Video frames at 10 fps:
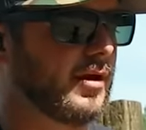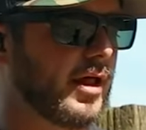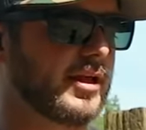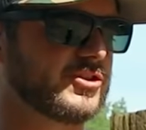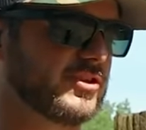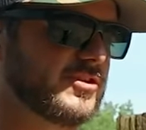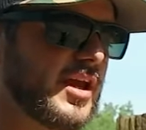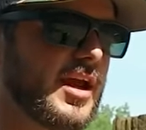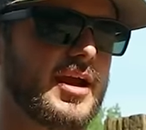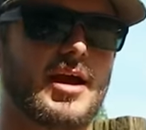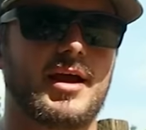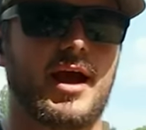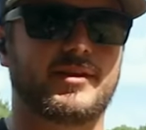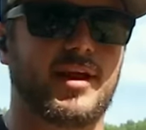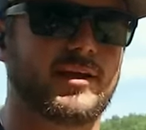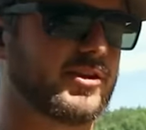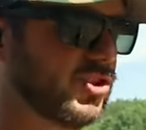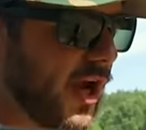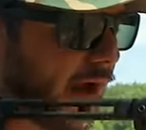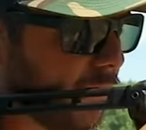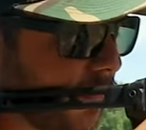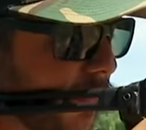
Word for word: Now let's just say I take the shot,